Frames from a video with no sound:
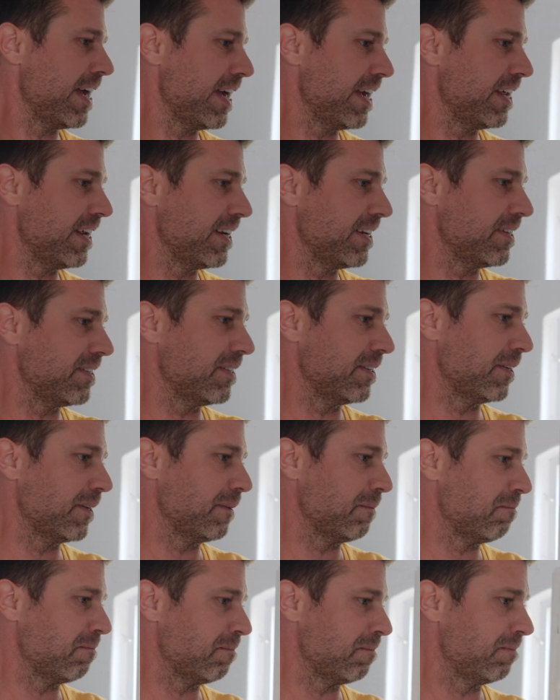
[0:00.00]
and
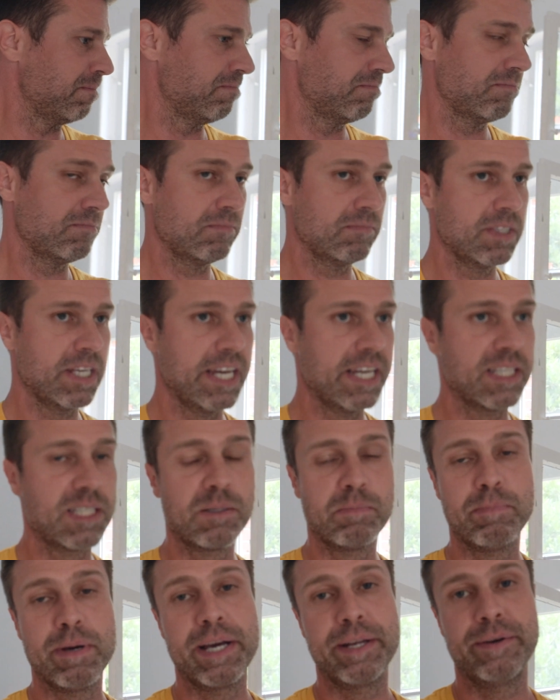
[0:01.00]
it's
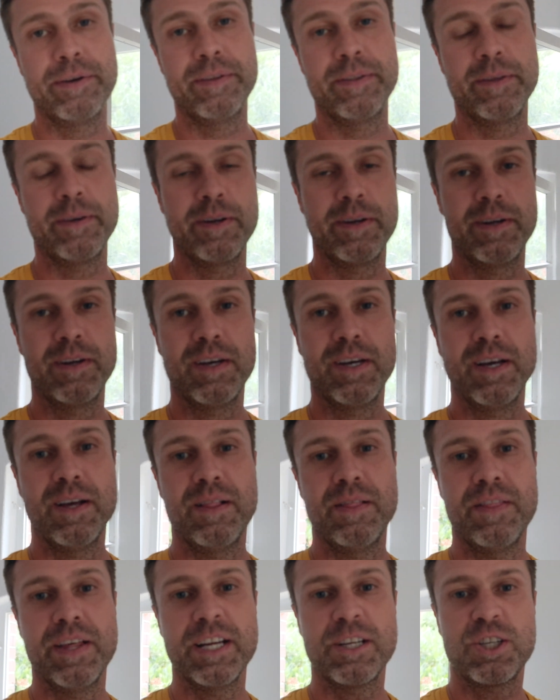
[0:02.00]
better
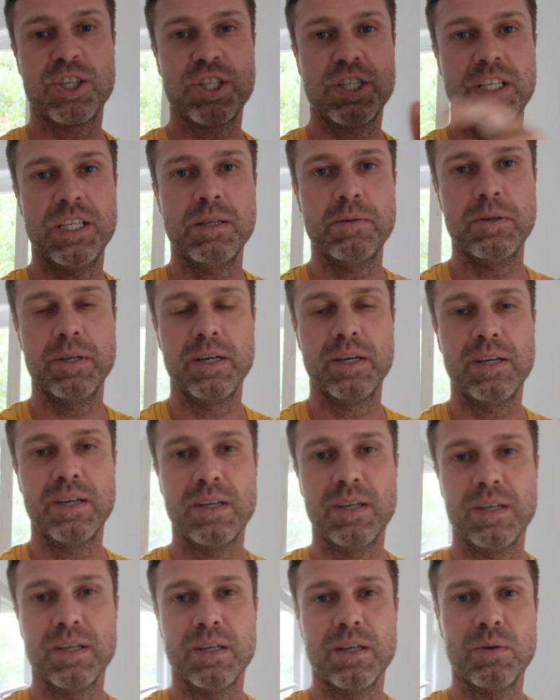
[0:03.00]
that she
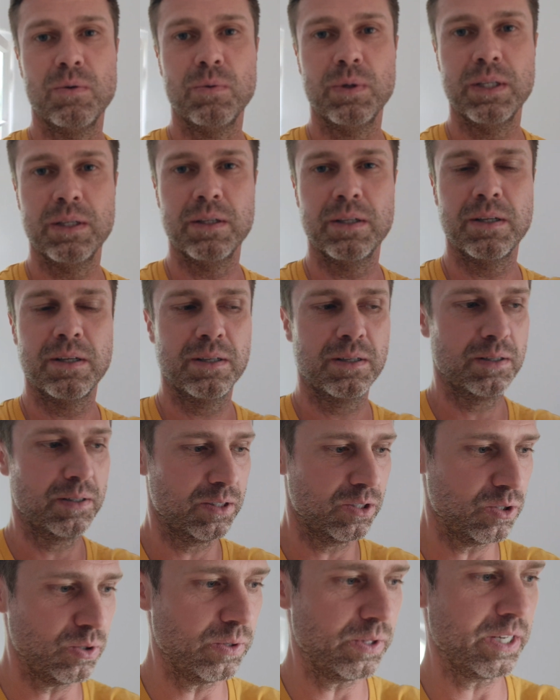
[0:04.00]
will
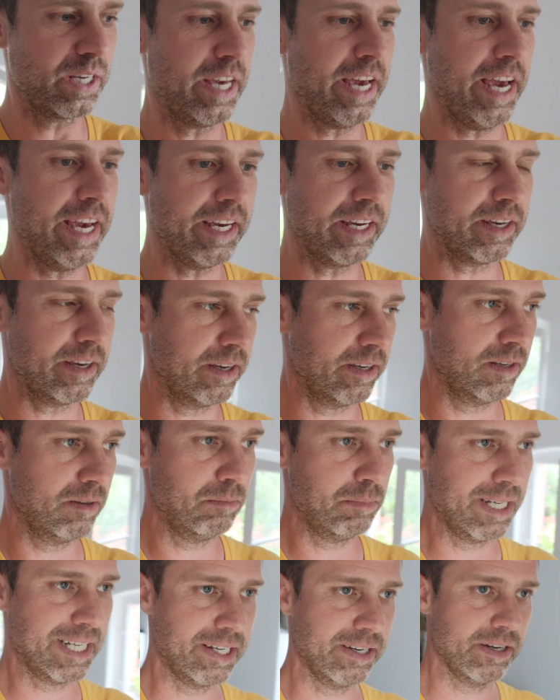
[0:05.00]
do the cake,
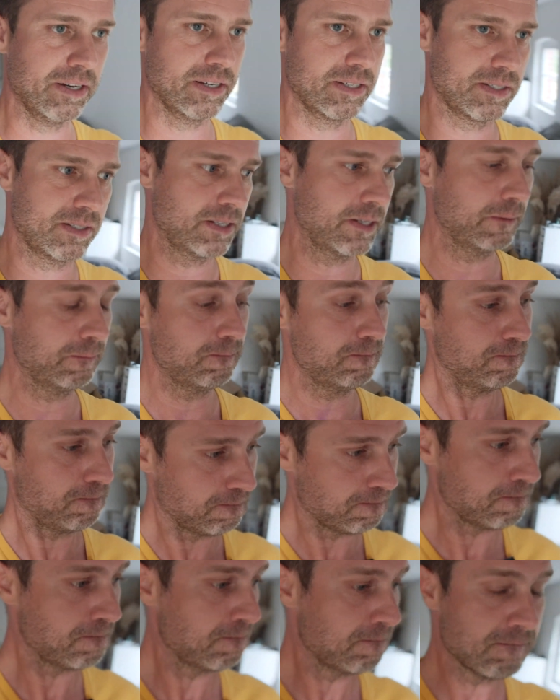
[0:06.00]
because
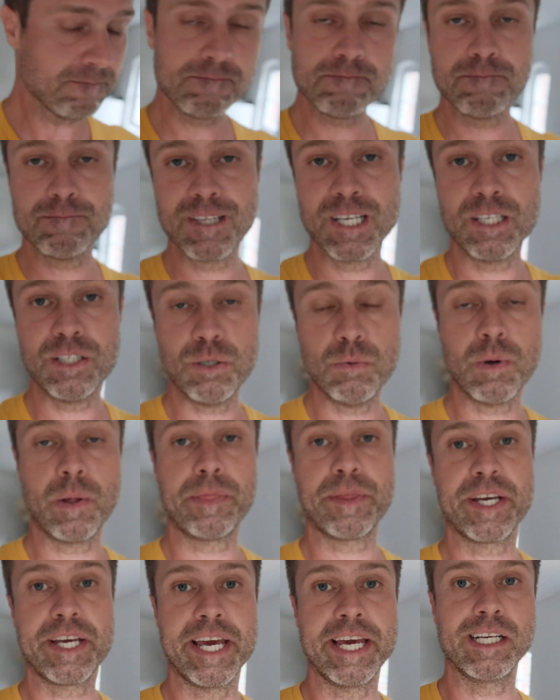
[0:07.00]
you want
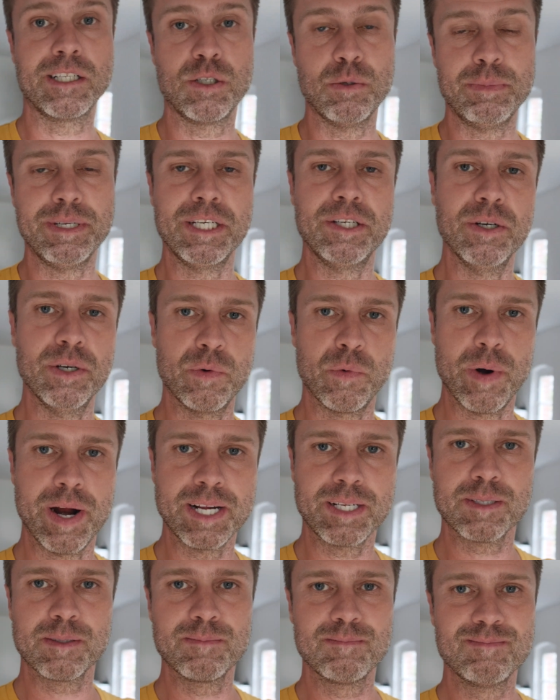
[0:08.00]
the cake to be good,
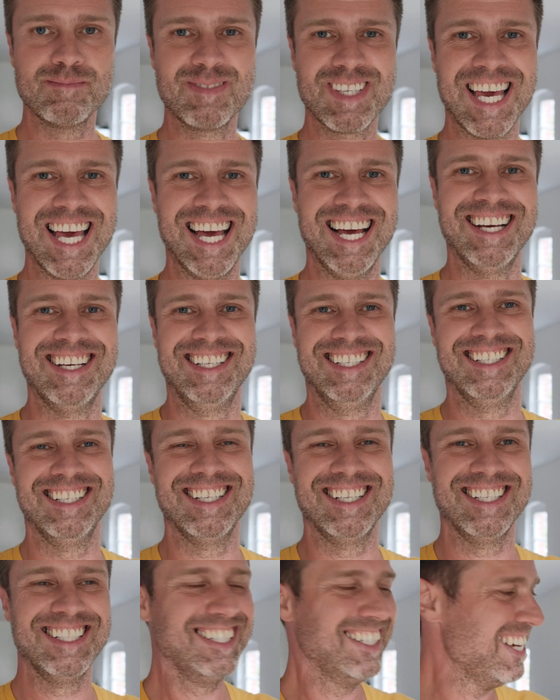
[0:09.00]
right?
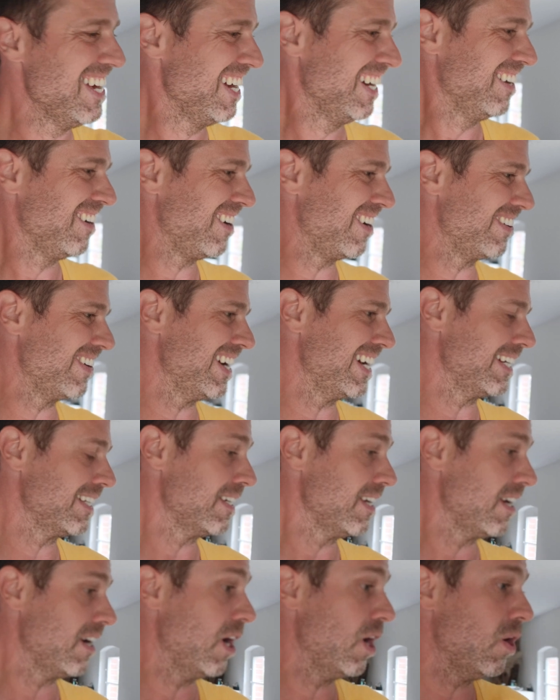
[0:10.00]
All right.
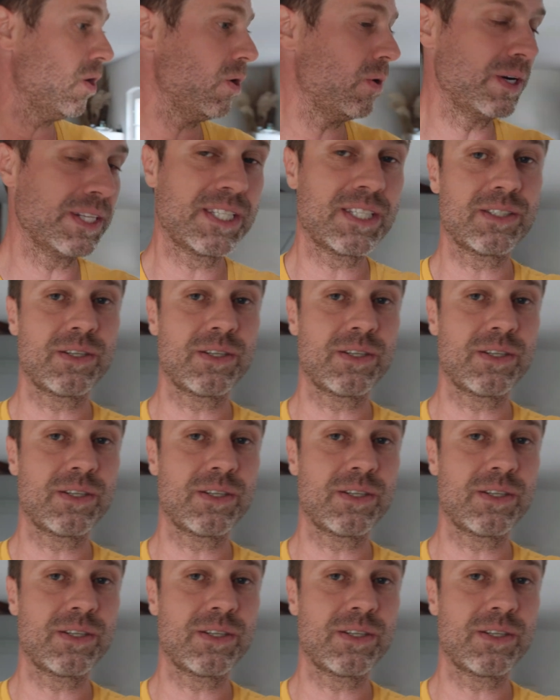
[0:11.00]
Oh, it's